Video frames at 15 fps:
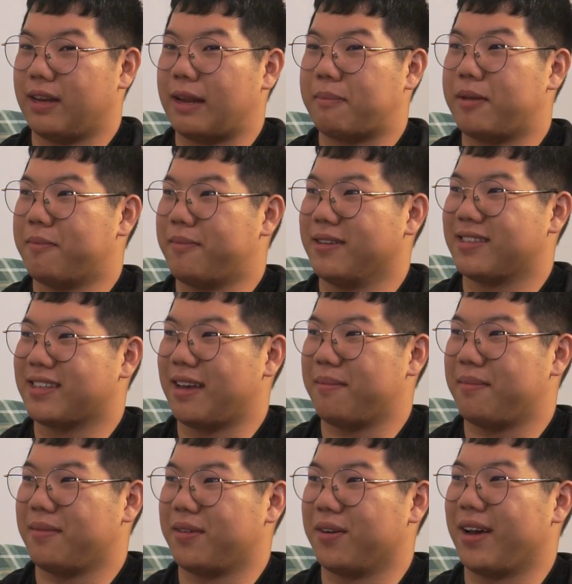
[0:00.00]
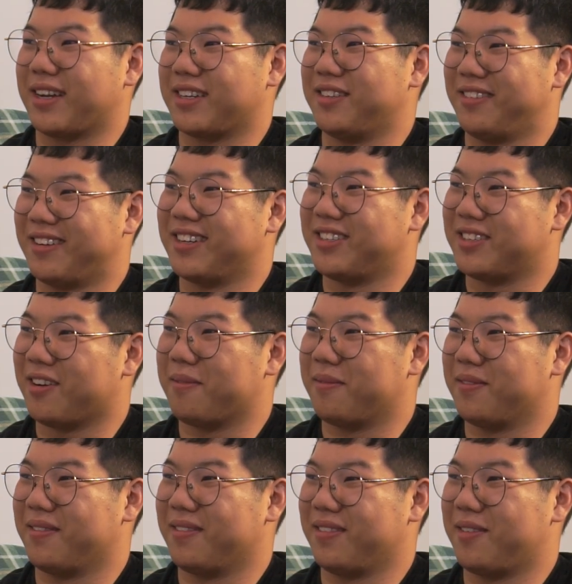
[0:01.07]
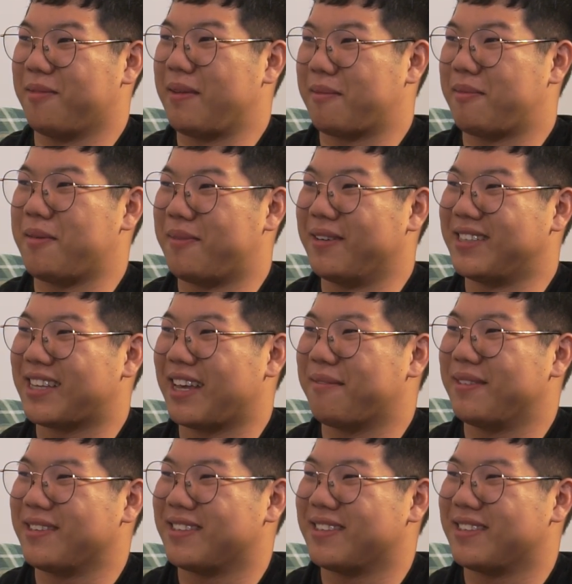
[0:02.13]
let people escape, you're actually doing a job to make people escape,